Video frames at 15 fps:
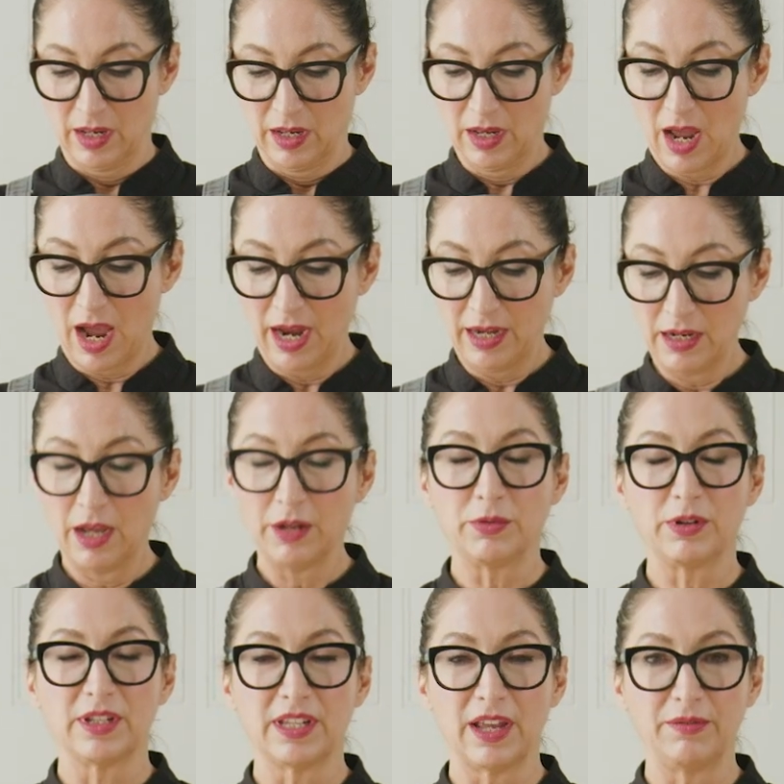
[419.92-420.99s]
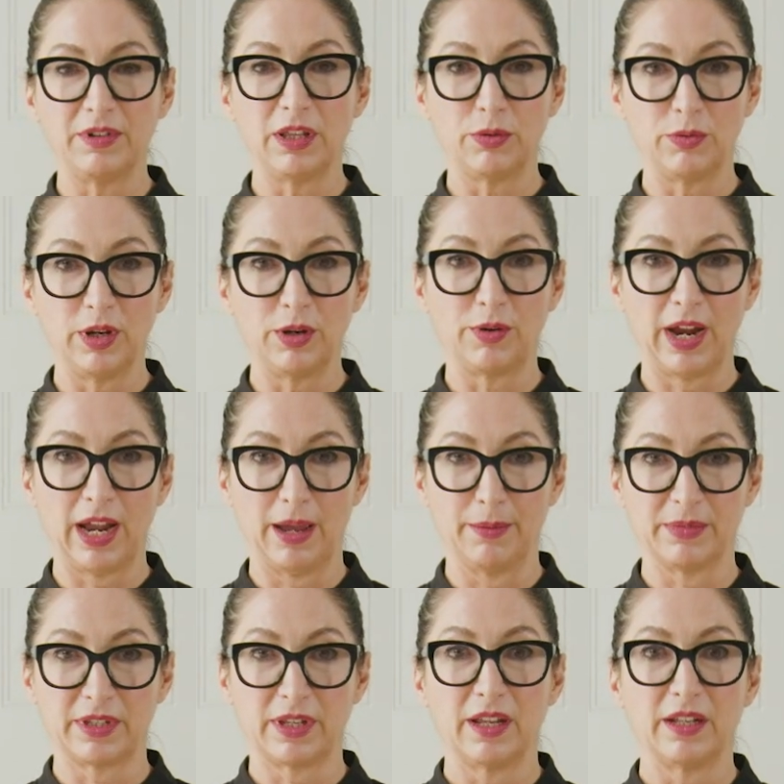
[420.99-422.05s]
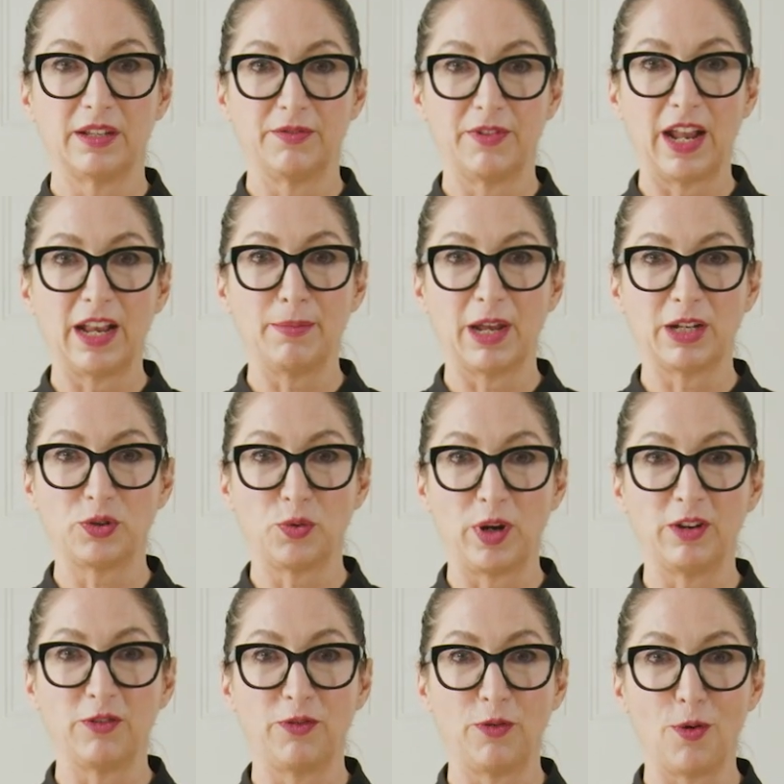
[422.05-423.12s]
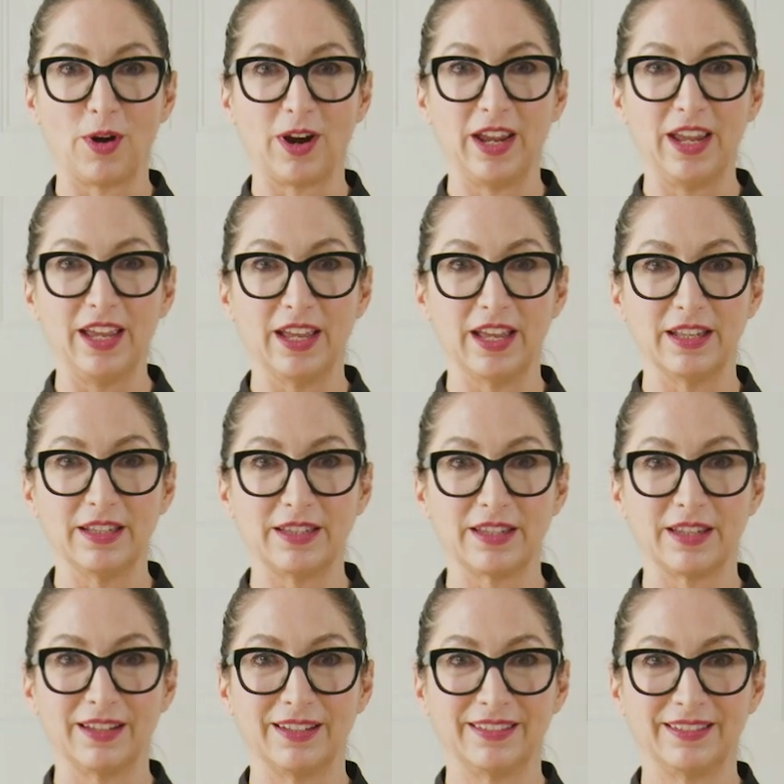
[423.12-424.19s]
$973 grams divided by 24 is,